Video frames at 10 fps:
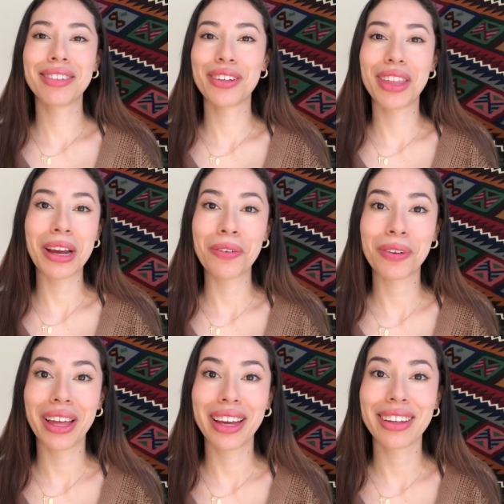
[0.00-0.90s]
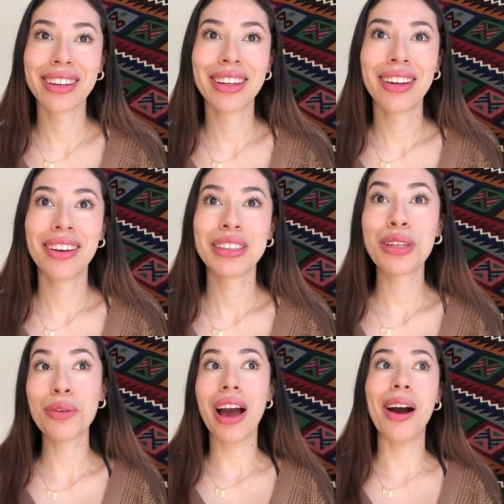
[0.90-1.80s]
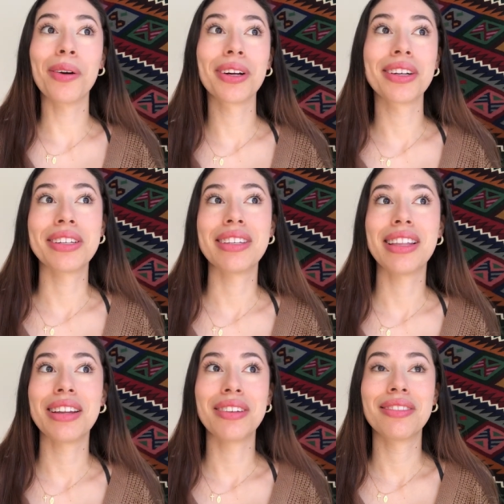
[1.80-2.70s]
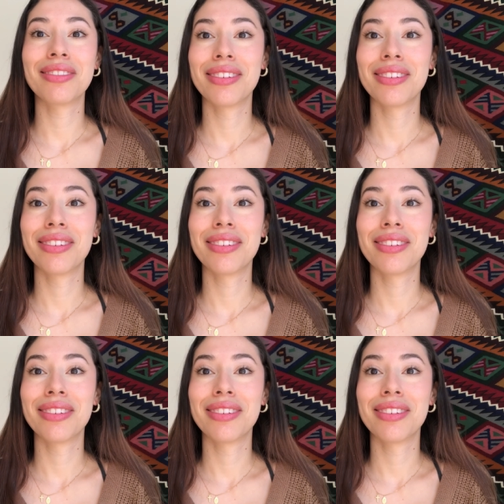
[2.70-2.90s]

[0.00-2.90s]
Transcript: you're there for like two hours and then